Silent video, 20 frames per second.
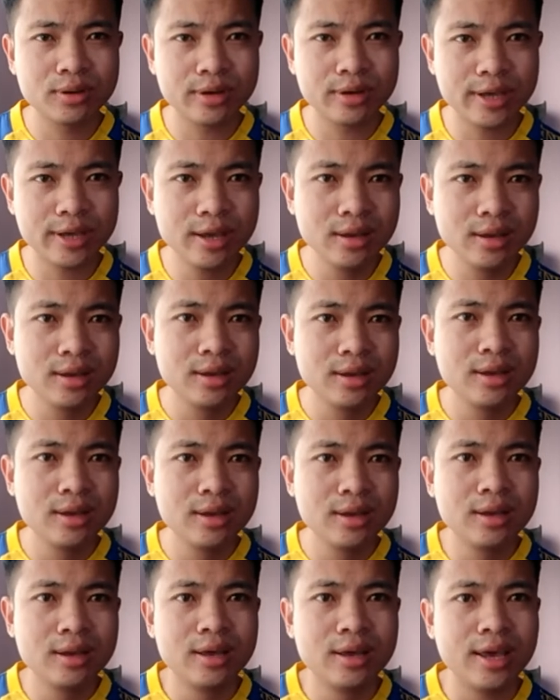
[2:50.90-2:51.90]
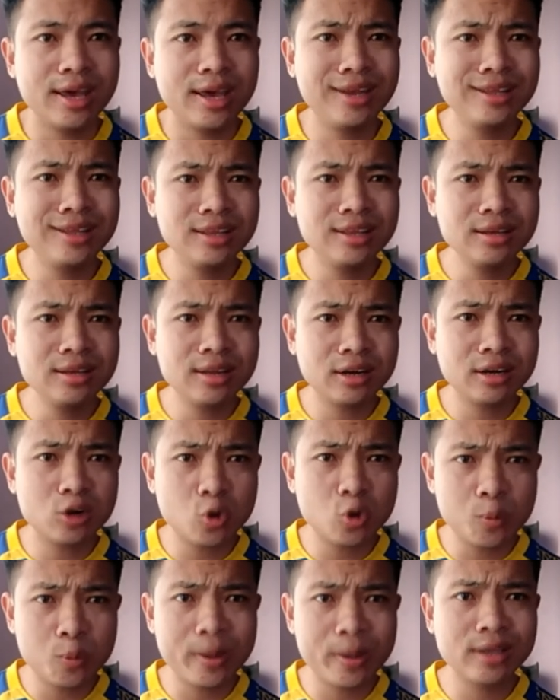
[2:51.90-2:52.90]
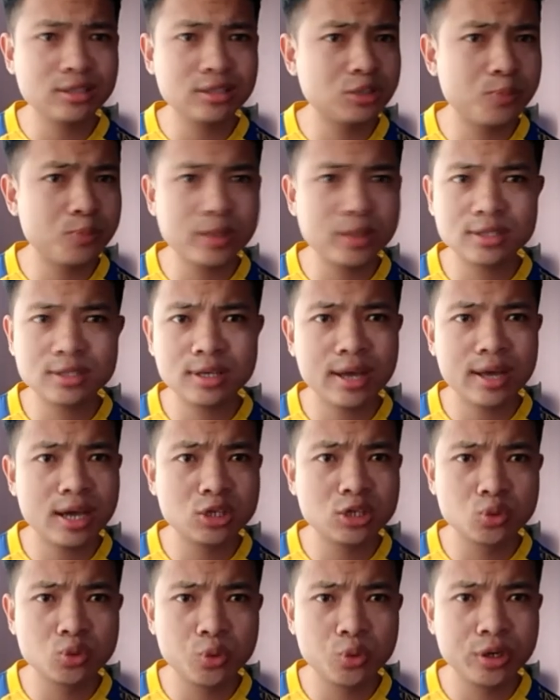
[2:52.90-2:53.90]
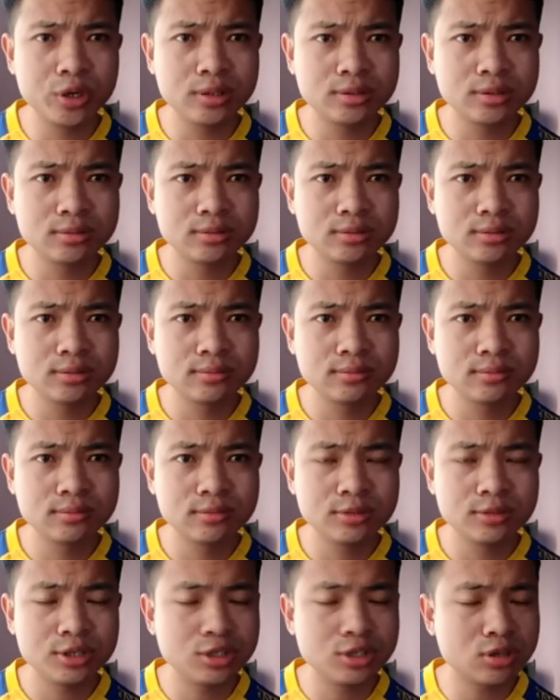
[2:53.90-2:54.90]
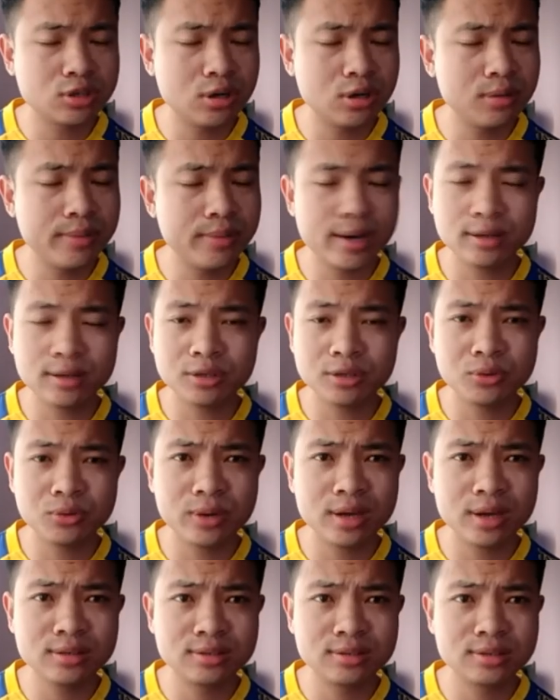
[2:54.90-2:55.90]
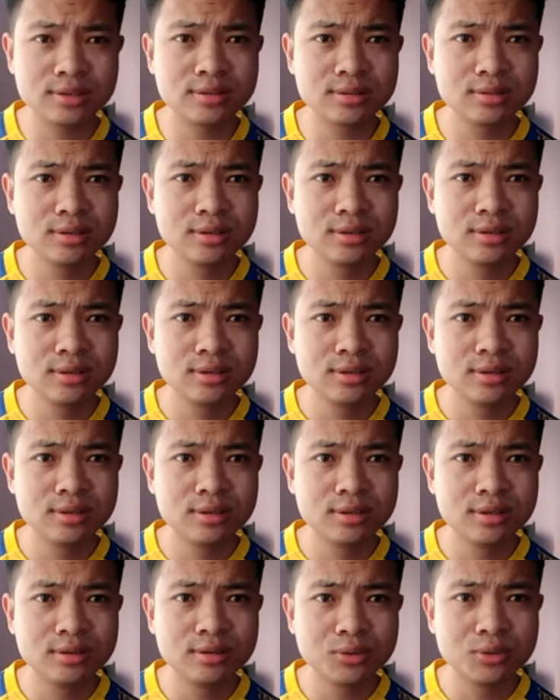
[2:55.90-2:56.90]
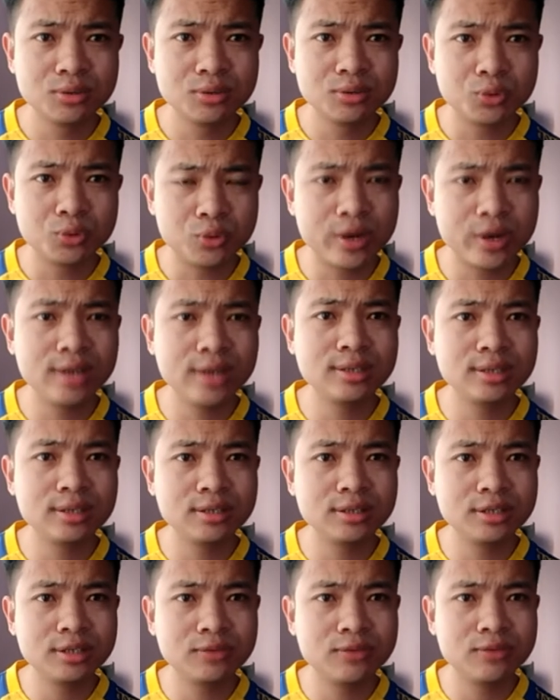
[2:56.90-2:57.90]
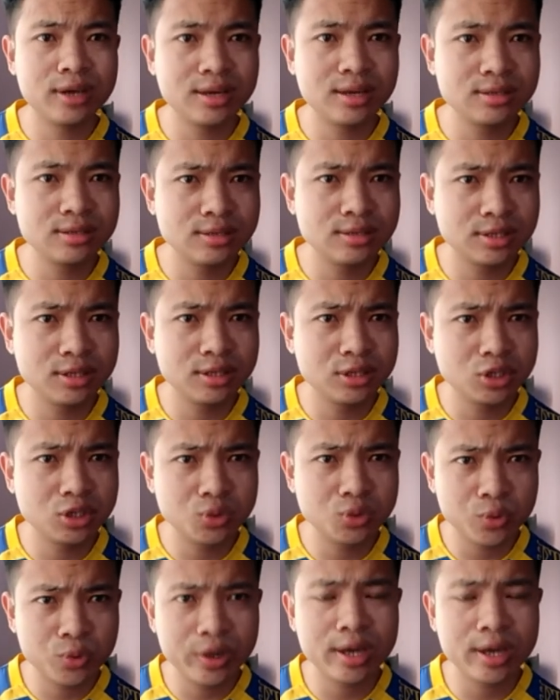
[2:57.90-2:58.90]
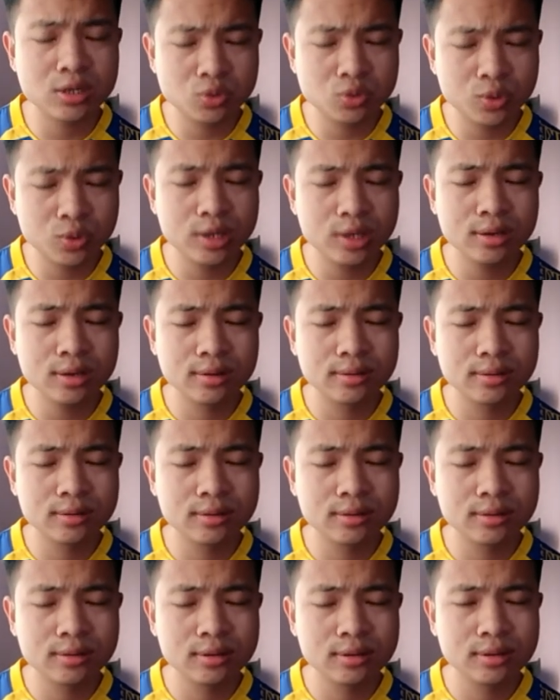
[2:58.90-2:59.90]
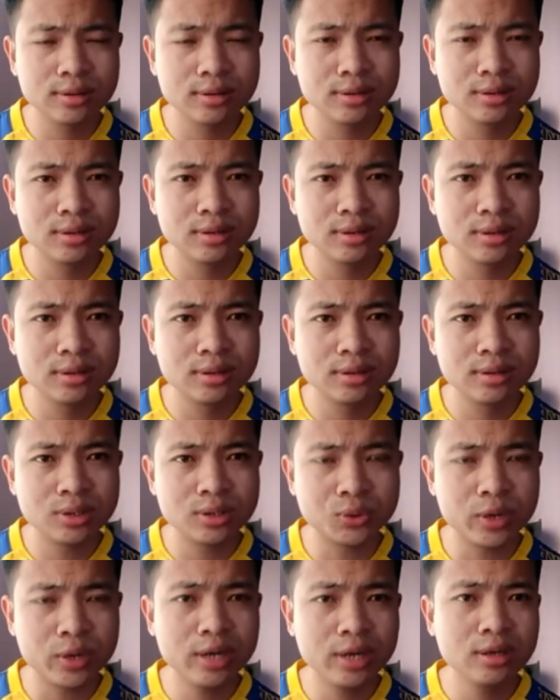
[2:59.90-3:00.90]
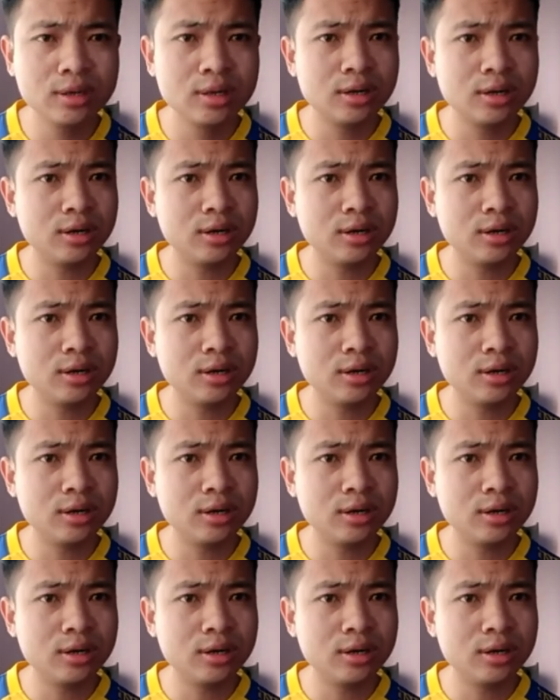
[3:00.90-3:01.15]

Okay? Anything that occupies space and has weight is called matter. You can just write and give the answer in this way as well, right?